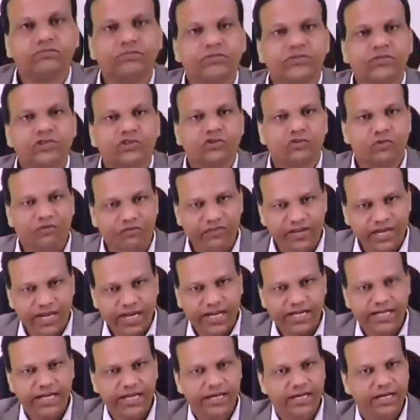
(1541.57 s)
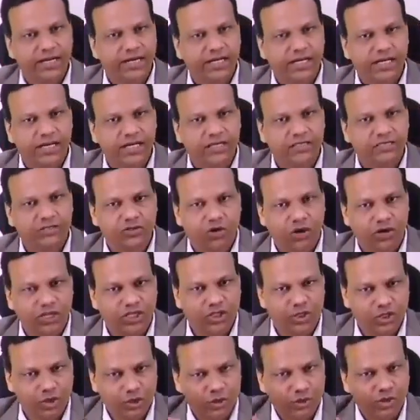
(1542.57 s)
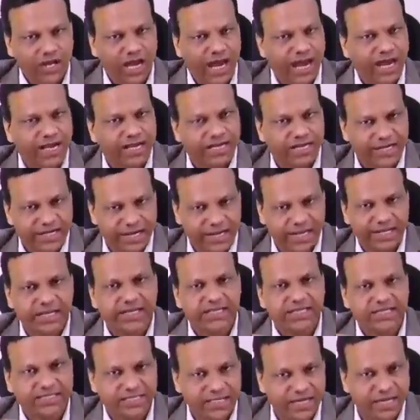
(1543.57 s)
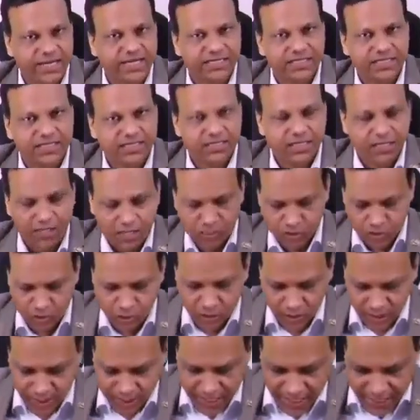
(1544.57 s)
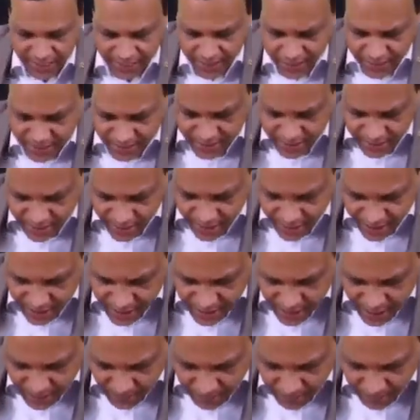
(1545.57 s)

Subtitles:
So VLDL contains cholesterol and triglycerides. So triglycerides are